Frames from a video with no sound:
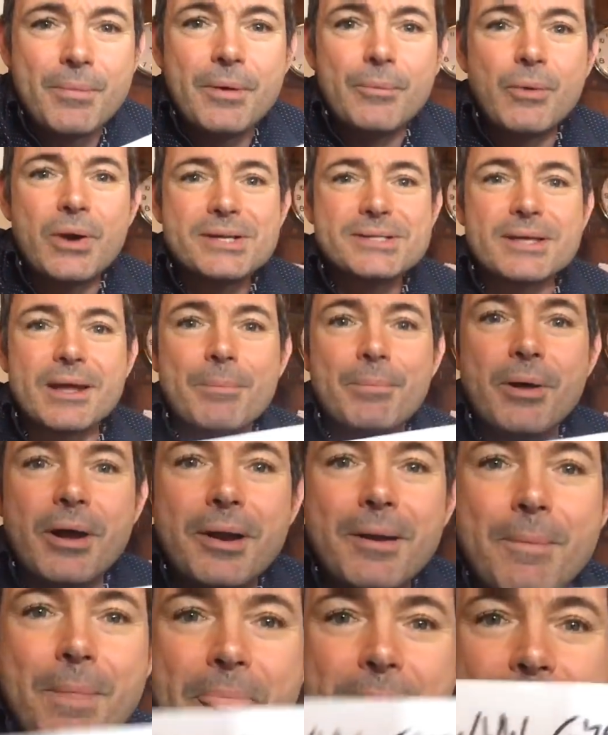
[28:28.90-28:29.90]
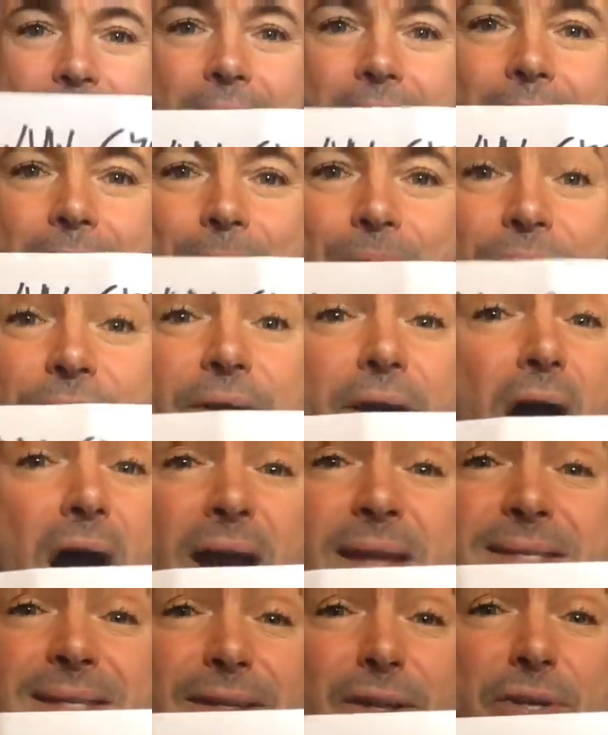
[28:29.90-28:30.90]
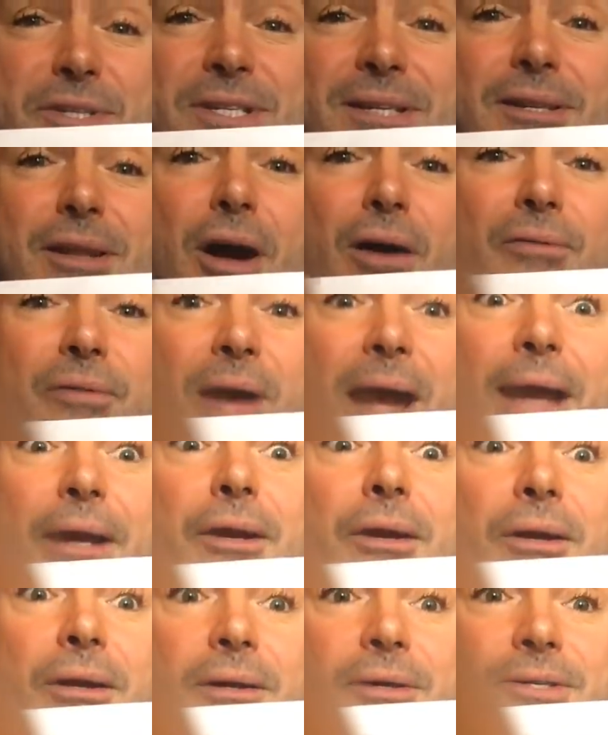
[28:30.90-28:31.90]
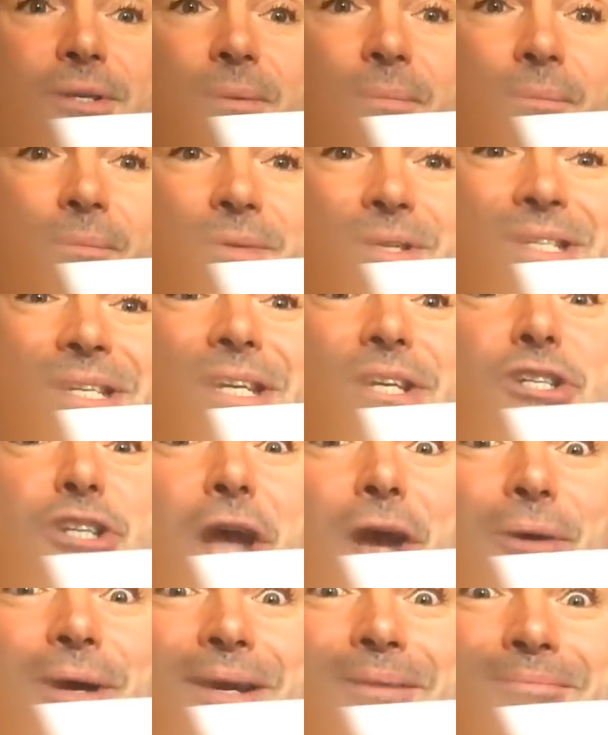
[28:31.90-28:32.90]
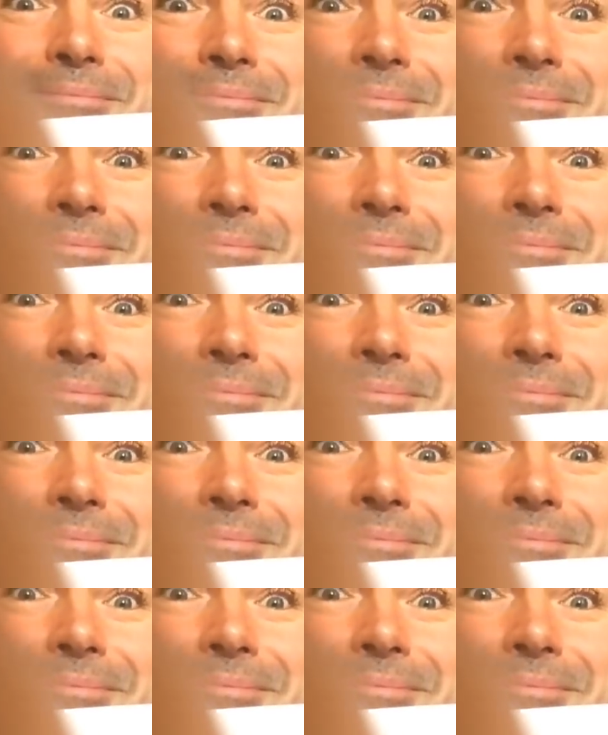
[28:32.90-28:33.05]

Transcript: Where's that button? Guys, lots of love and girls. See you, Jerry.